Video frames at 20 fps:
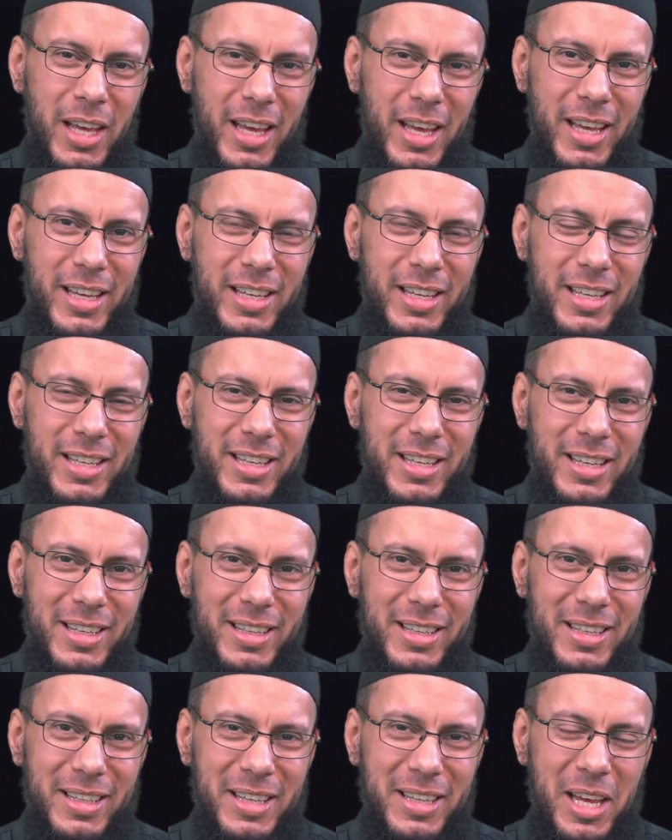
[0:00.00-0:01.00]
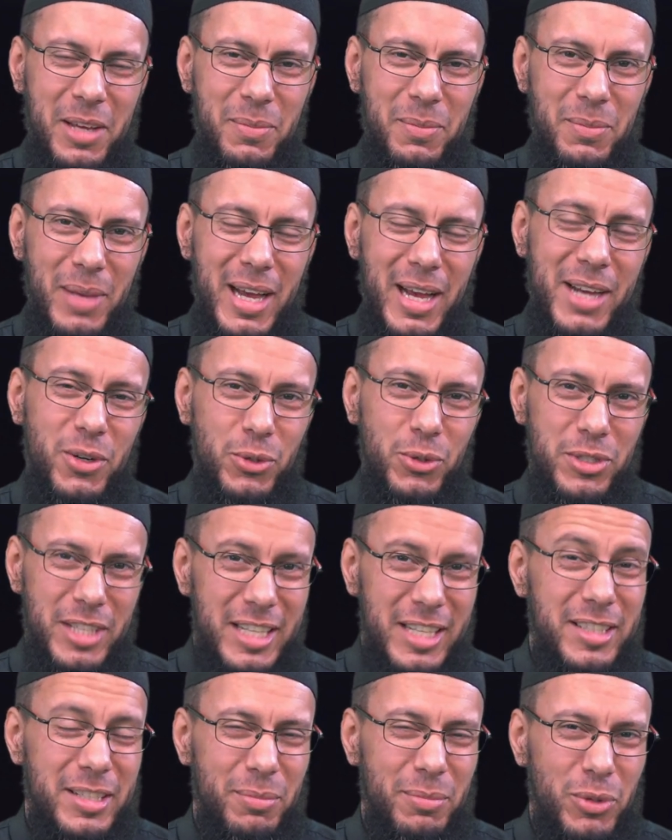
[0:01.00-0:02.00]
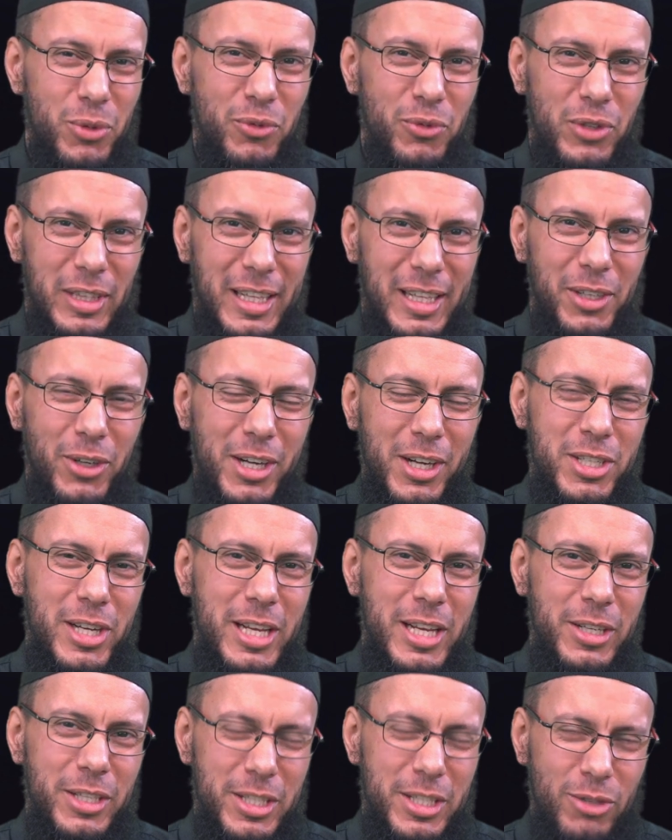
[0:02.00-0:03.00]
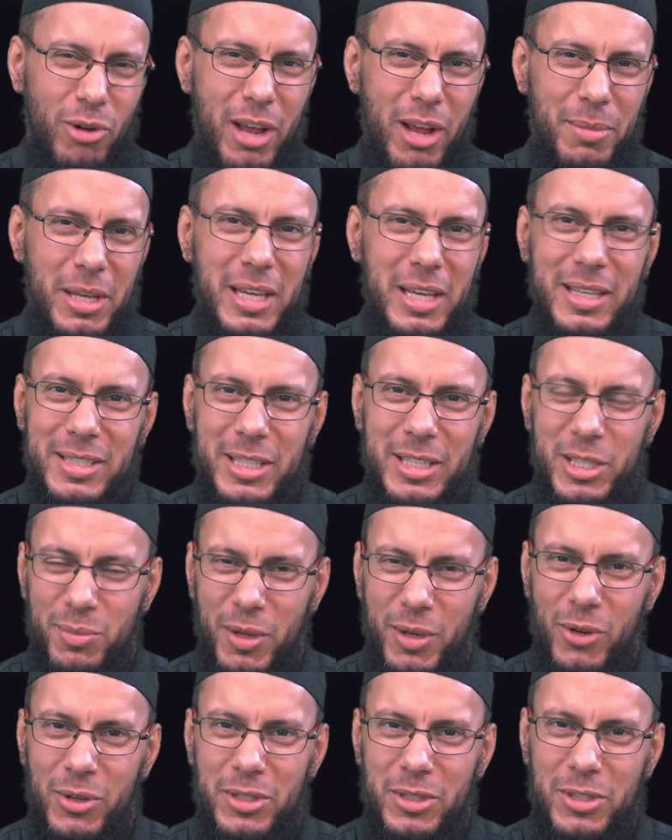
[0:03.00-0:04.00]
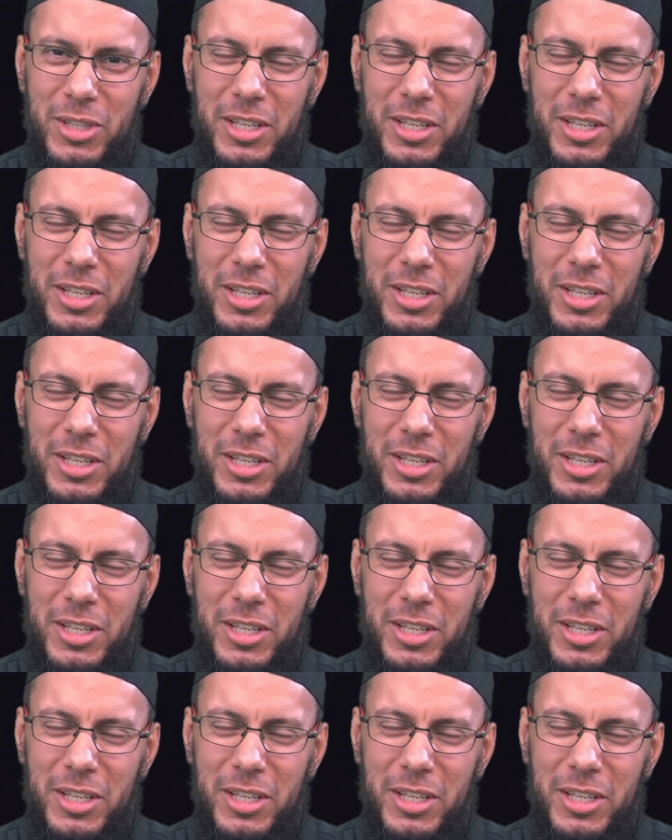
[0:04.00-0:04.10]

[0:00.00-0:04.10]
he came back, or sent a beautiful letter actually describing his experience,